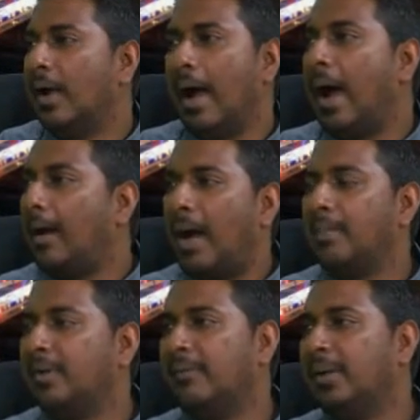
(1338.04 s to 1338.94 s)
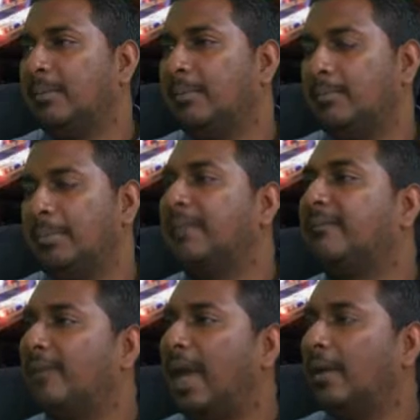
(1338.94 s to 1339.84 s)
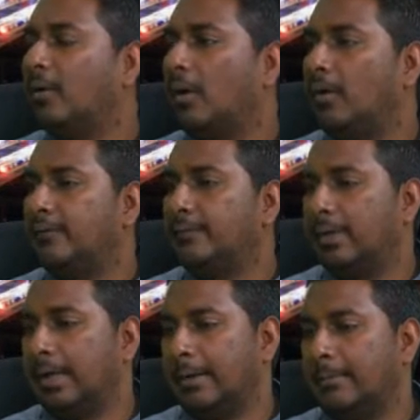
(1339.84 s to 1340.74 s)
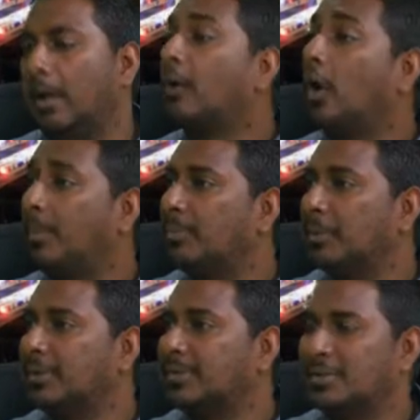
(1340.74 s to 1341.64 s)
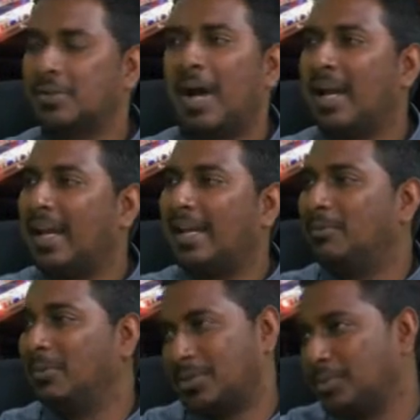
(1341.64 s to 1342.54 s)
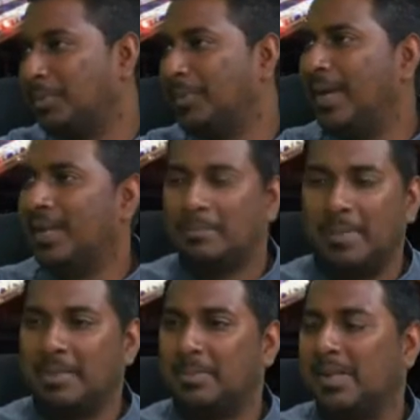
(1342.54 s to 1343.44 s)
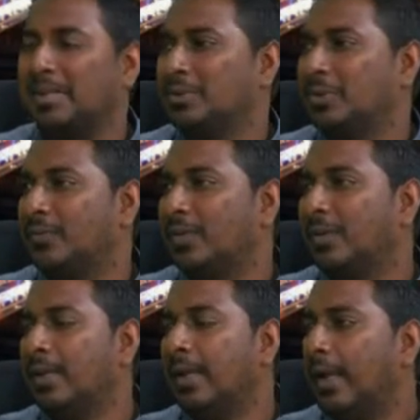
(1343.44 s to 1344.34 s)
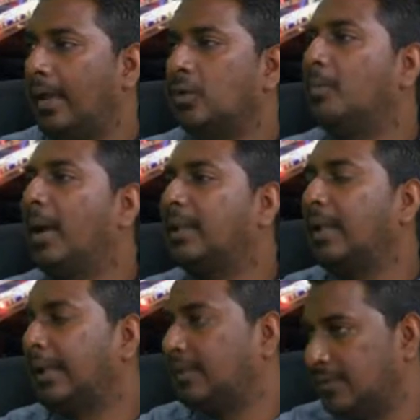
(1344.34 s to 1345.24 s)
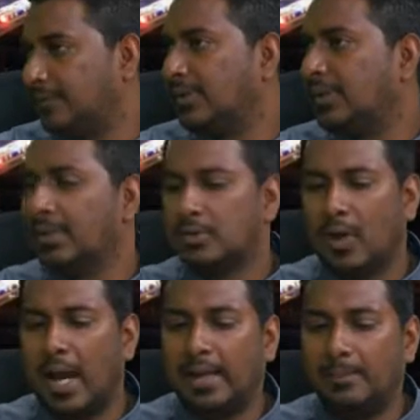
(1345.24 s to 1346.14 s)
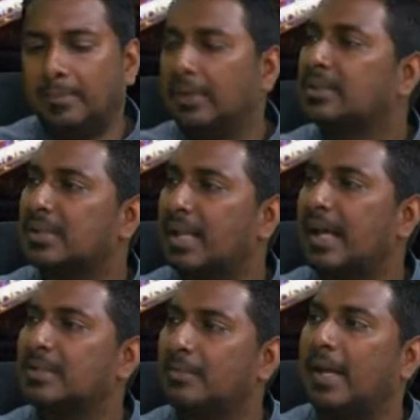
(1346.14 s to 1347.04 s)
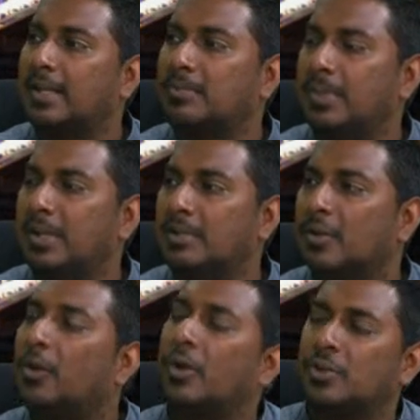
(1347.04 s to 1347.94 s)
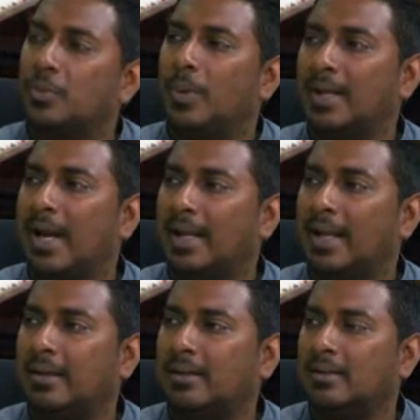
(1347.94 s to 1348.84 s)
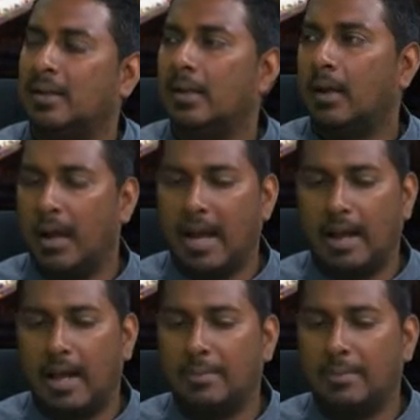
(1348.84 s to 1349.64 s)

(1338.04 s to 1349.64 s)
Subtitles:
I'm a very big fan of comic books, so I like Superman and Batman and so forth. And you might like different things, so I can personalize my experience according to what I like it. I'll